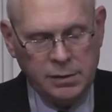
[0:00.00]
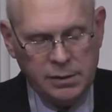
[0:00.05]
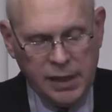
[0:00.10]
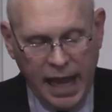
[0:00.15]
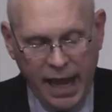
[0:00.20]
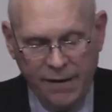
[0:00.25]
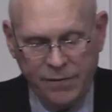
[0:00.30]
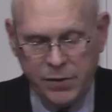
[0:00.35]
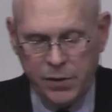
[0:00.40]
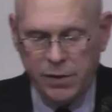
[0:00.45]

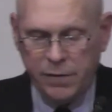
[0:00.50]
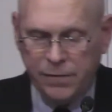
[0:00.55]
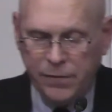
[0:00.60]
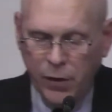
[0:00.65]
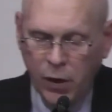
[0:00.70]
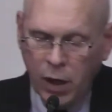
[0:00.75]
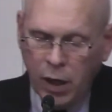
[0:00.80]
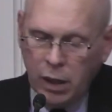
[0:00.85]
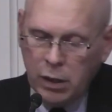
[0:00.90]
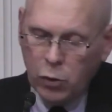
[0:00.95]
After the
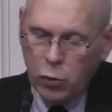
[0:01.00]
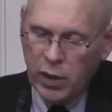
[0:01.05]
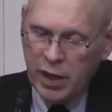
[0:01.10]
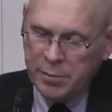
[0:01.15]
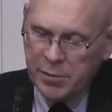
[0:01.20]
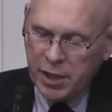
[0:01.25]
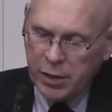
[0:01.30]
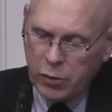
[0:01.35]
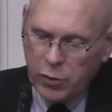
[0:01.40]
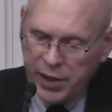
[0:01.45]
fall, a
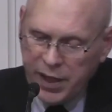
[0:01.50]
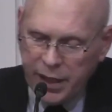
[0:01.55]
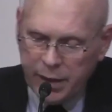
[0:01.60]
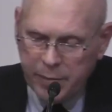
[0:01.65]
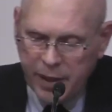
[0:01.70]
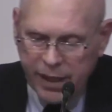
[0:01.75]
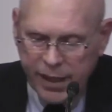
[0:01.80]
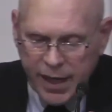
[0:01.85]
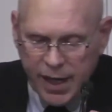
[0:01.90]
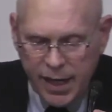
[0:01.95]
remnant created
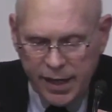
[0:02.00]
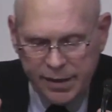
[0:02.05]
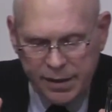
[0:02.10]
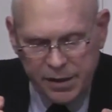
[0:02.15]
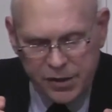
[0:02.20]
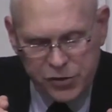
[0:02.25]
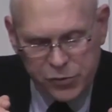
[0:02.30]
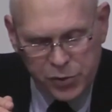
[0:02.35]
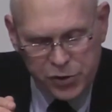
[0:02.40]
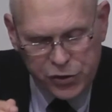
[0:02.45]
by God in
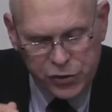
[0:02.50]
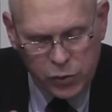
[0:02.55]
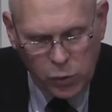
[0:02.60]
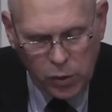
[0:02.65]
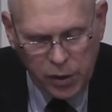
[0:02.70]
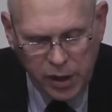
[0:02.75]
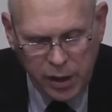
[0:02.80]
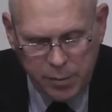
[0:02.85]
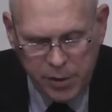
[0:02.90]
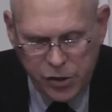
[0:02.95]
his
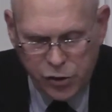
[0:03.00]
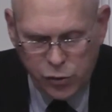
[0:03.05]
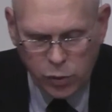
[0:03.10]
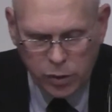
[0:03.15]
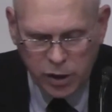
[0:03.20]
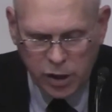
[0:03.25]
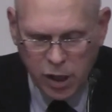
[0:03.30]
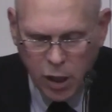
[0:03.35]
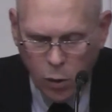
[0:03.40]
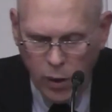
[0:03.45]
restored image were to
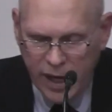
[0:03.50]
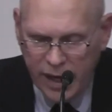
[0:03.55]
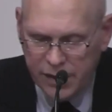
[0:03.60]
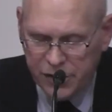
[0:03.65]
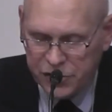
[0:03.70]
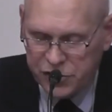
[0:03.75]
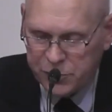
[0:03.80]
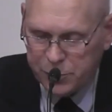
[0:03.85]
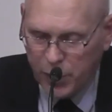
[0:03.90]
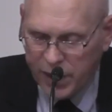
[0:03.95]
go out
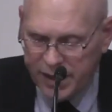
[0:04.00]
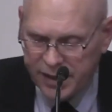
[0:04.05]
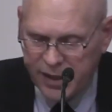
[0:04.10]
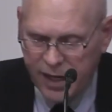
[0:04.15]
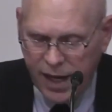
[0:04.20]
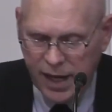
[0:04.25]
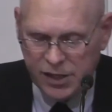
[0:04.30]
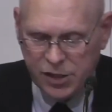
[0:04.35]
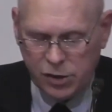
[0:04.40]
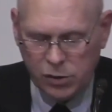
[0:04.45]
and spread
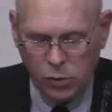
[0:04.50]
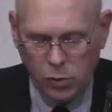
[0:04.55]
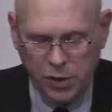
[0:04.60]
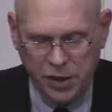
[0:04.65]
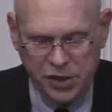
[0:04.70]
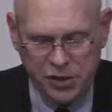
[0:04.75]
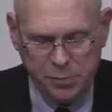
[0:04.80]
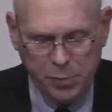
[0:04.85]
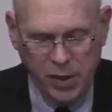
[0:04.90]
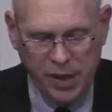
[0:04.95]
God's
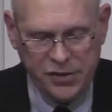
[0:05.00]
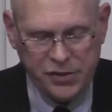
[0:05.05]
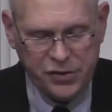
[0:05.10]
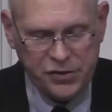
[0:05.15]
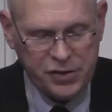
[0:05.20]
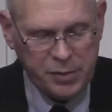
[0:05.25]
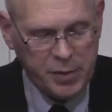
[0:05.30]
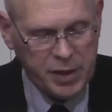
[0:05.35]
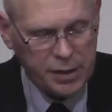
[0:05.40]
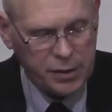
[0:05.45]
glorious
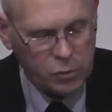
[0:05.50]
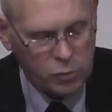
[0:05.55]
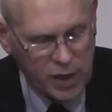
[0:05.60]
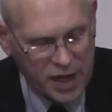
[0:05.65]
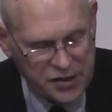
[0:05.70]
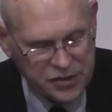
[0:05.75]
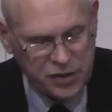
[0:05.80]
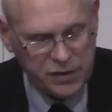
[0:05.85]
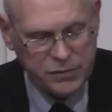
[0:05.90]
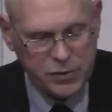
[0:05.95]
presence among the
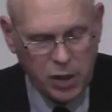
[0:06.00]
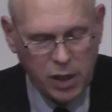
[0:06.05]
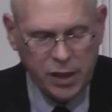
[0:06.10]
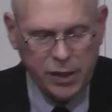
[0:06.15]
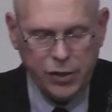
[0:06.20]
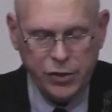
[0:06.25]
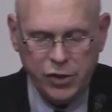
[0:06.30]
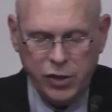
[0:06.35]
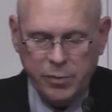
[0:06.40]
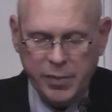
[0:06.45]
rest of
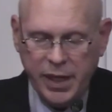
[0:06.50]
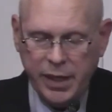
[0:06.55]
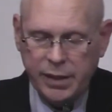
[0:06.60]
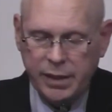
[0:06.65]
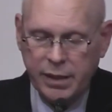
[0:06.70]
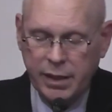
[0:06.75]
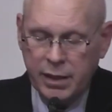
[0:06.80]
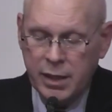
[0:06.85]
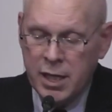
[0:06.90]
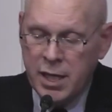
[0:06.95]
darkened
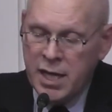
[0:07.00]
humanity.